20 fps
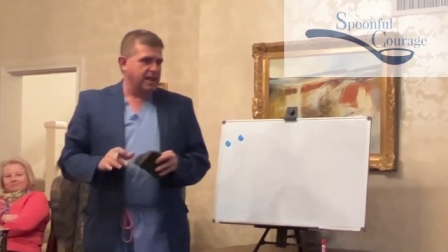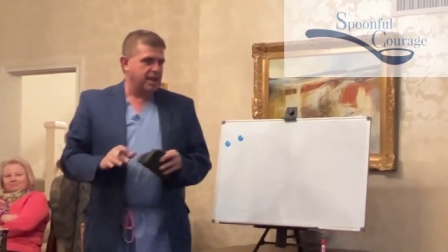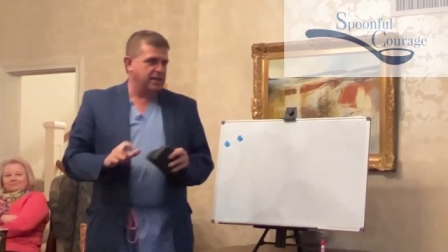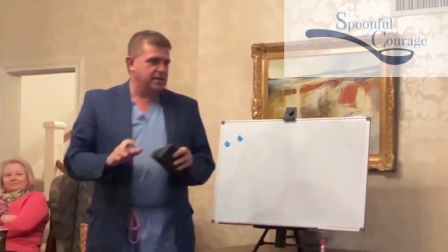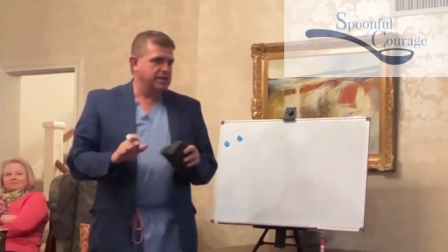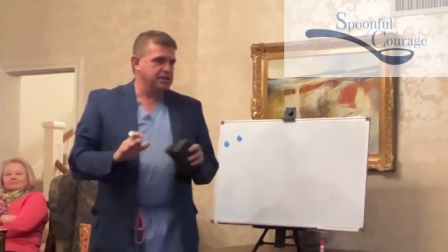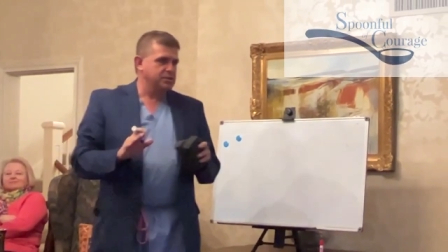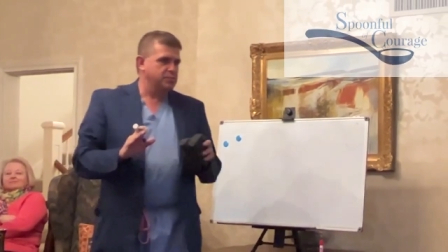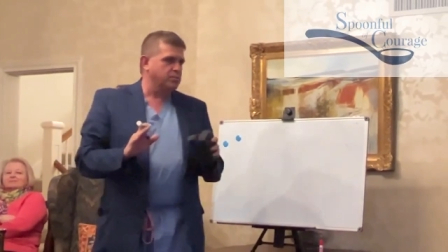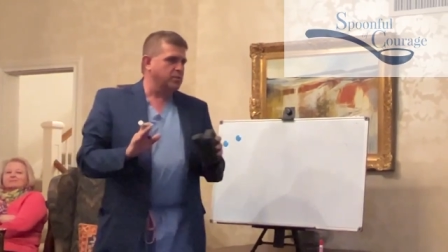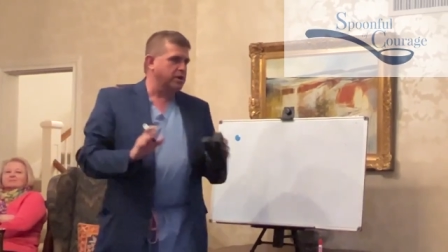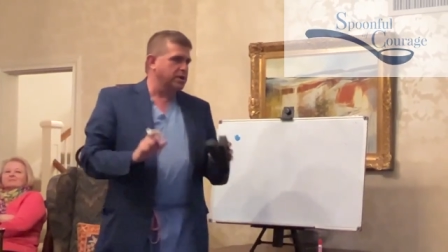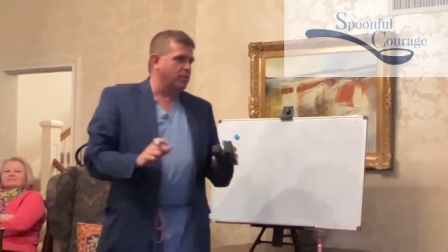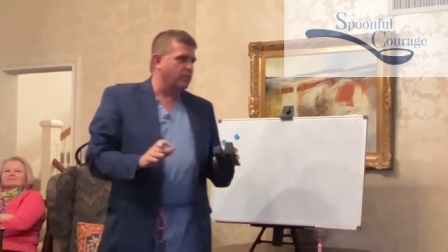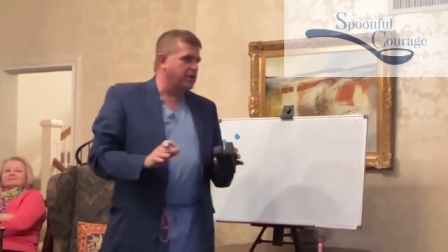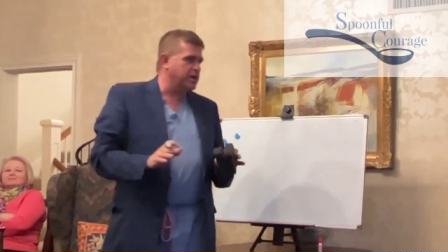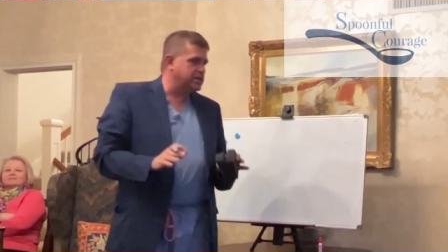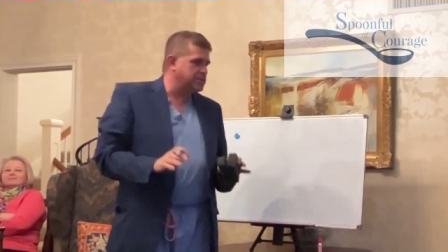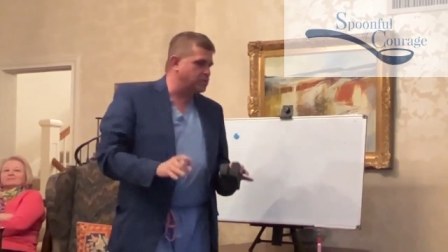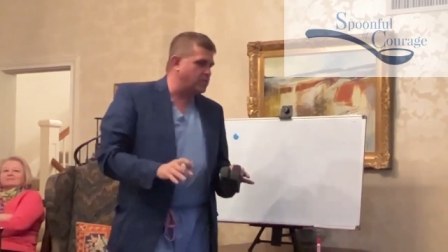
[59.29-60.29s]
and this is one of the
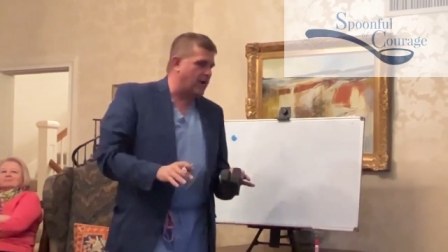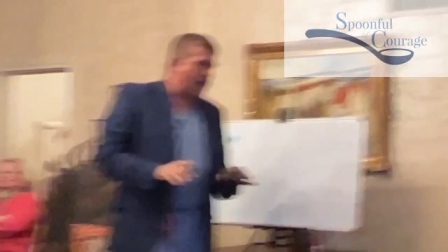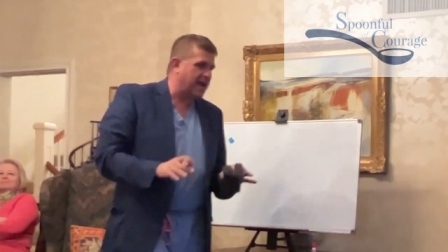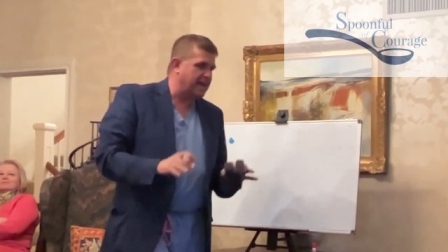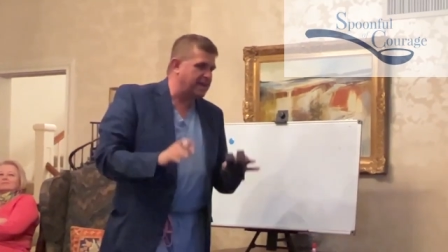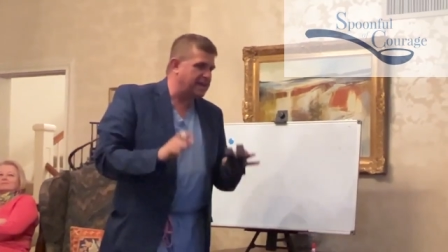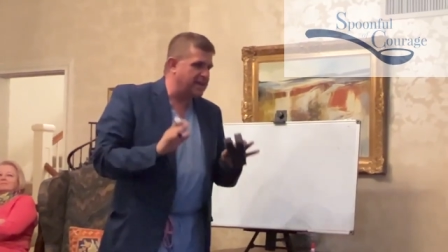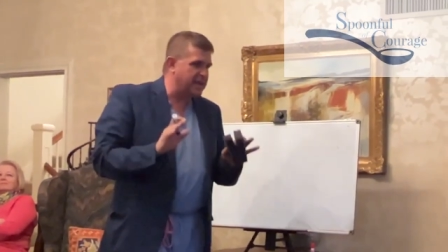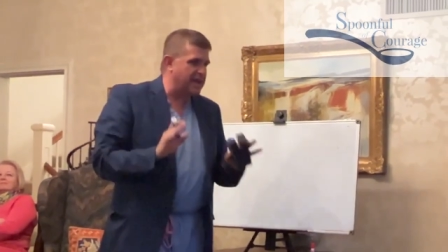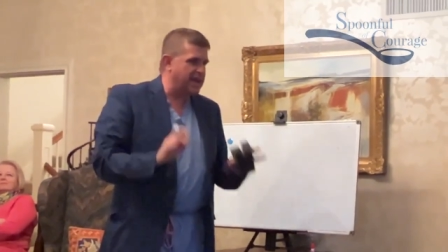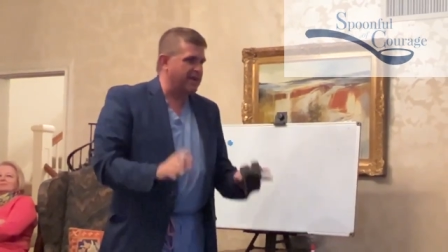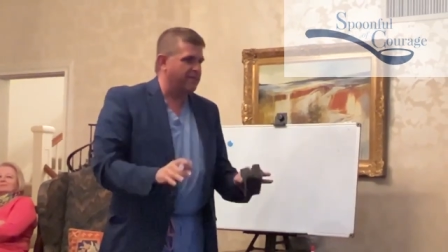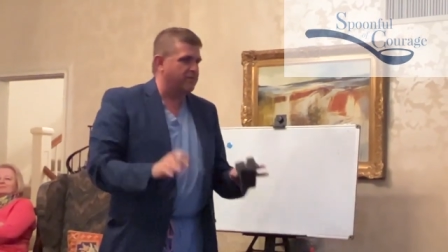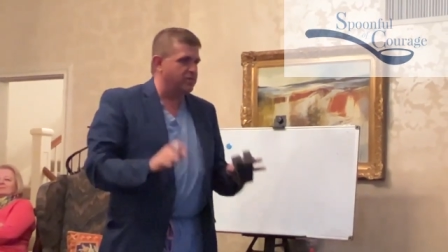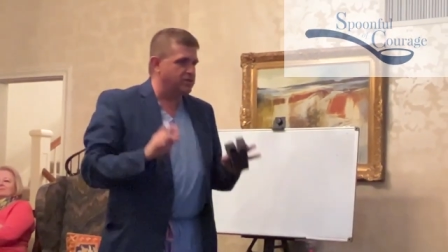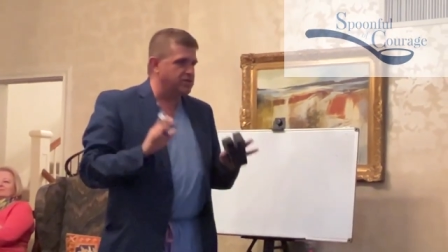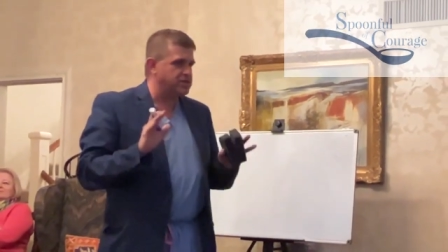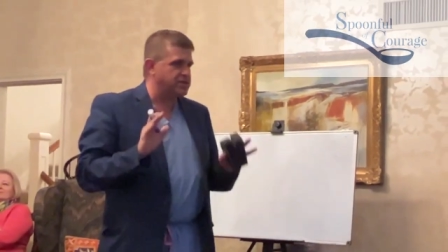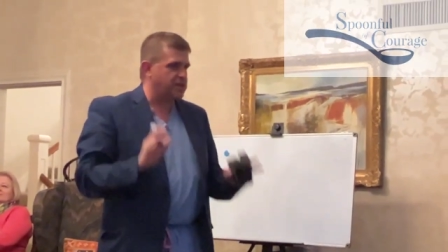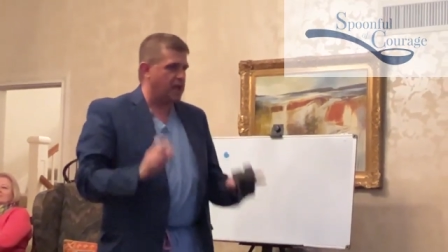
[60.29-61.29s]
reasons why I
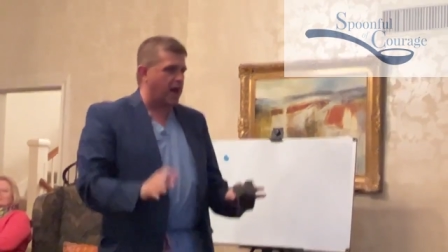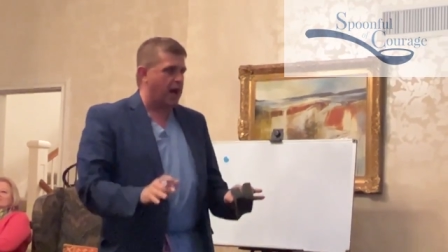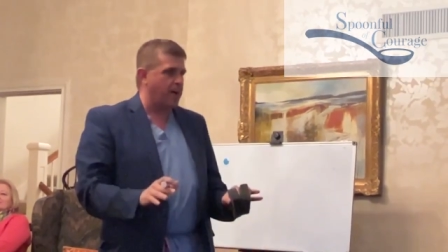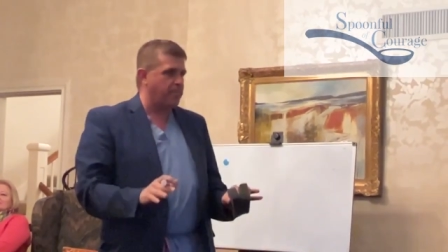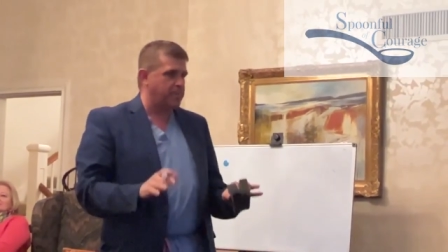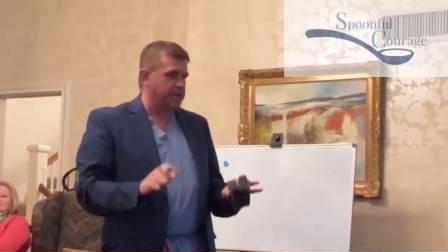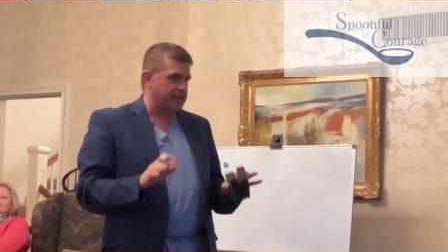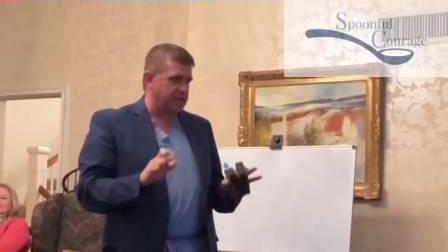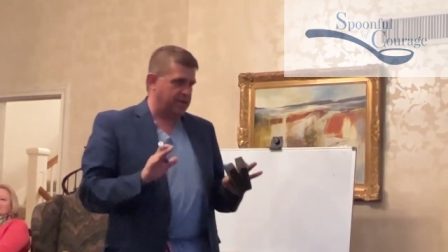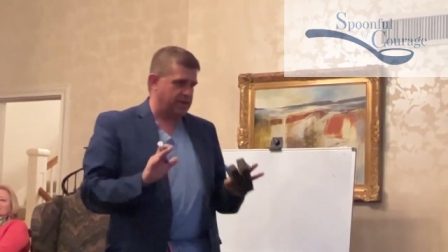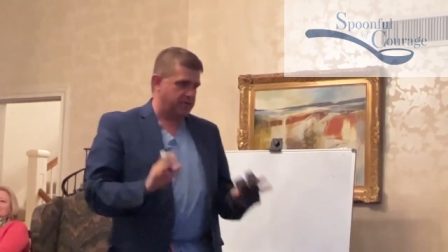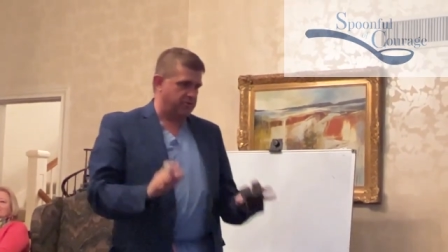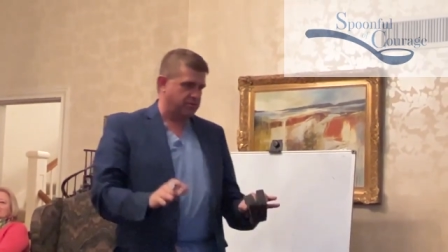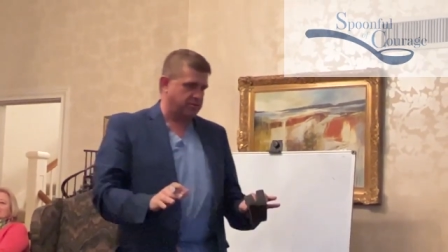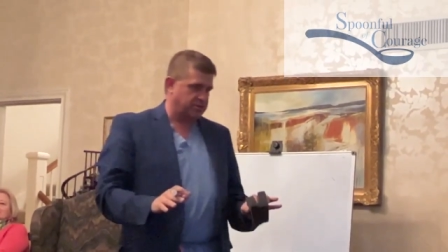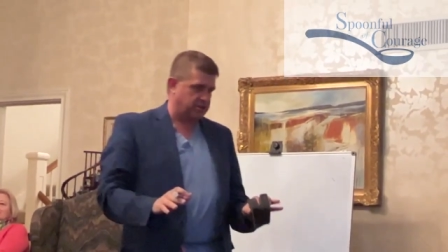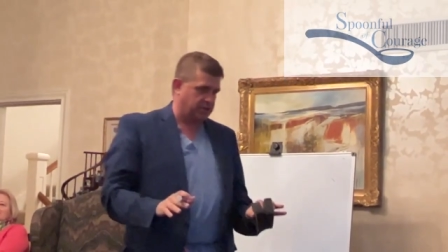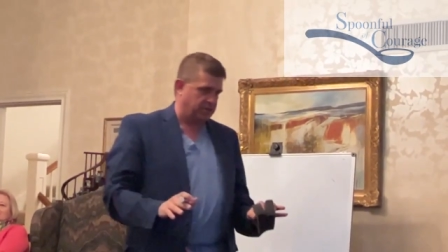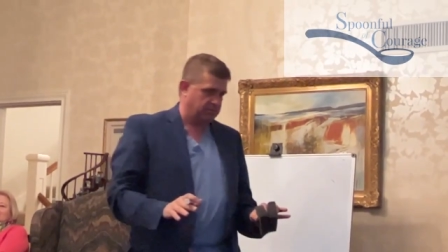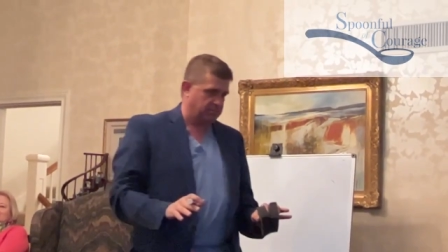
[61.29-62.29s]
never stop in
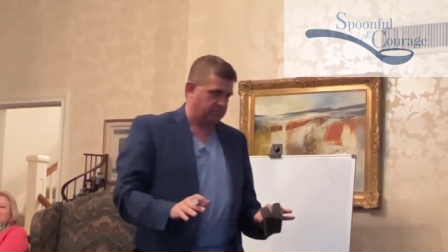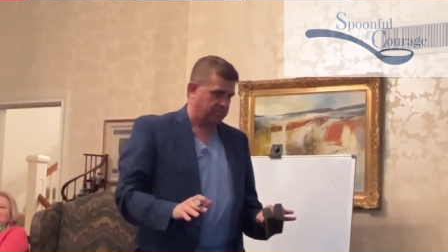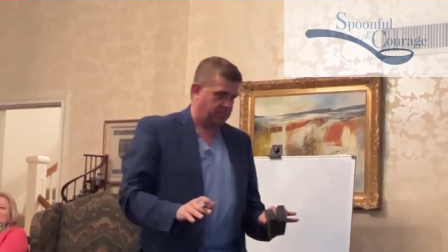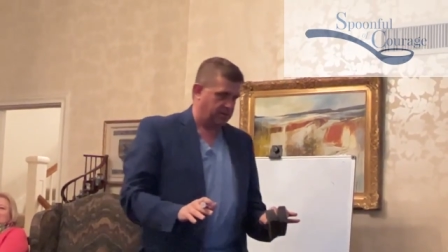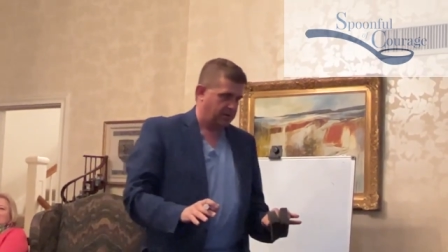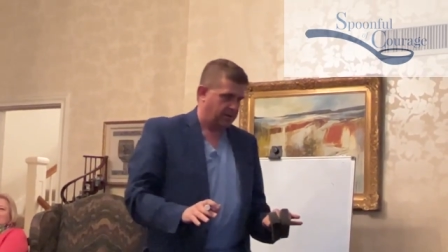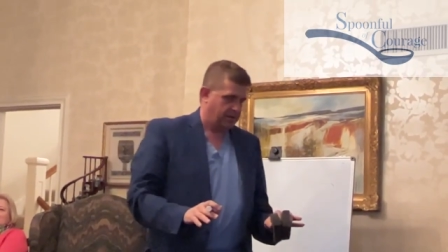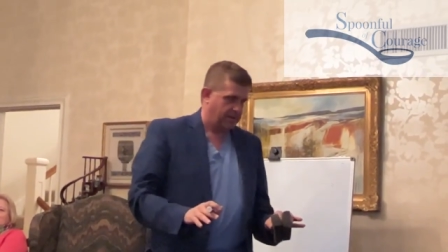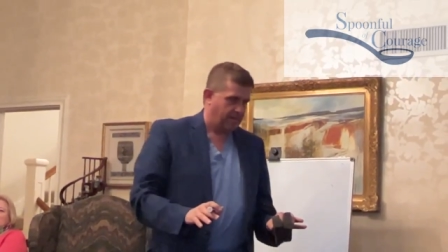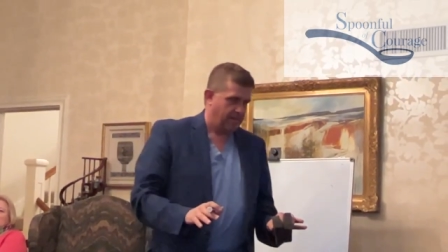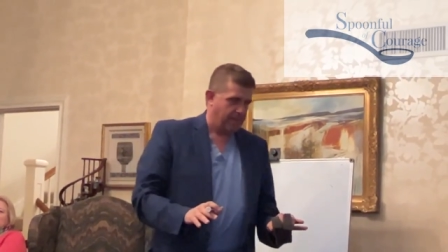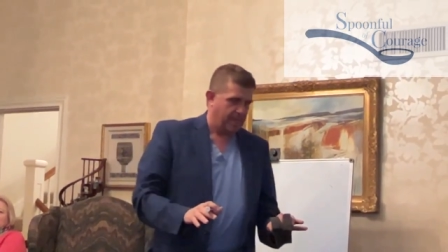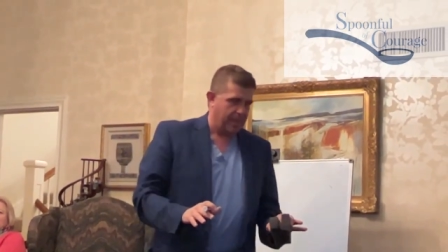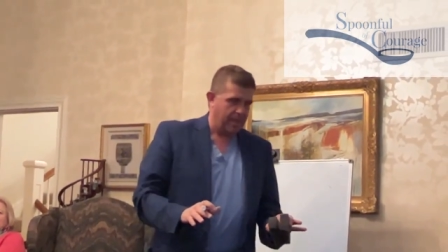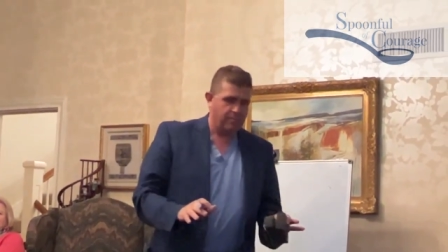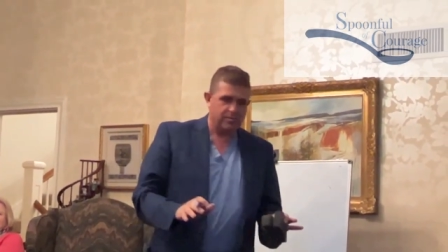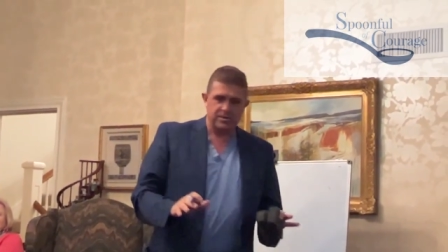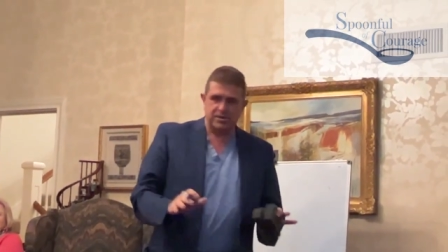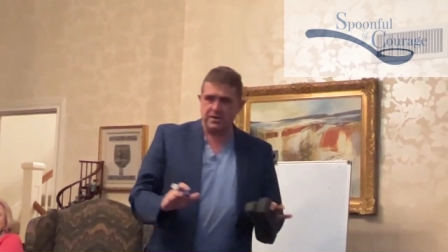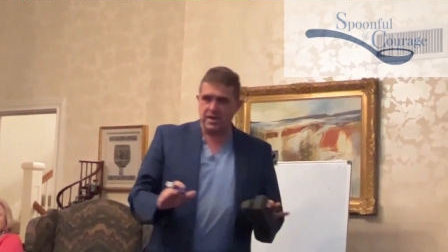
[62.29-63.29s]
Henderson.
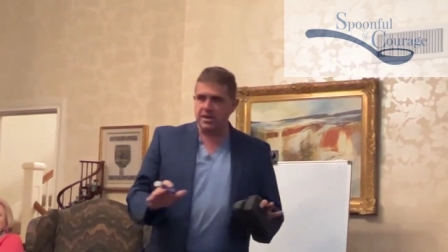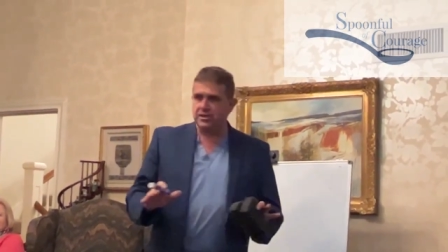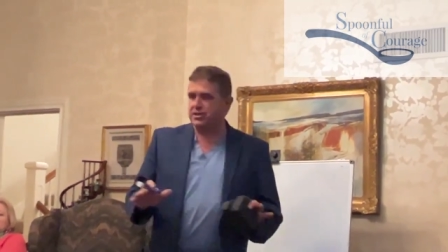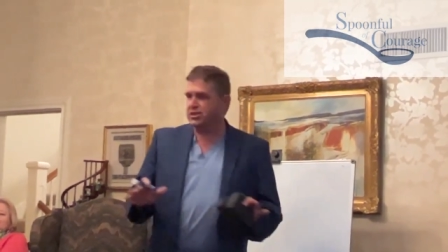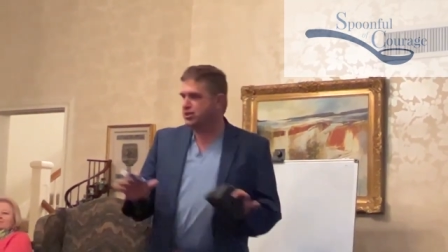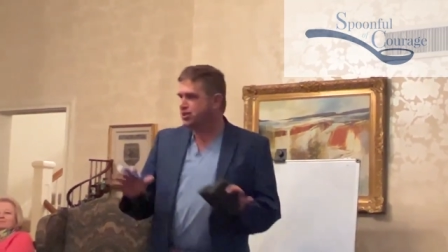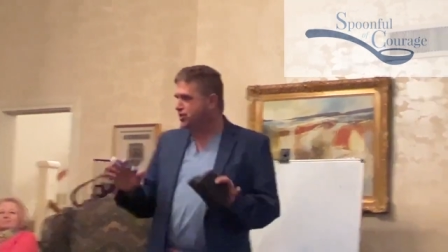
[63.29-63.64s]
It was such a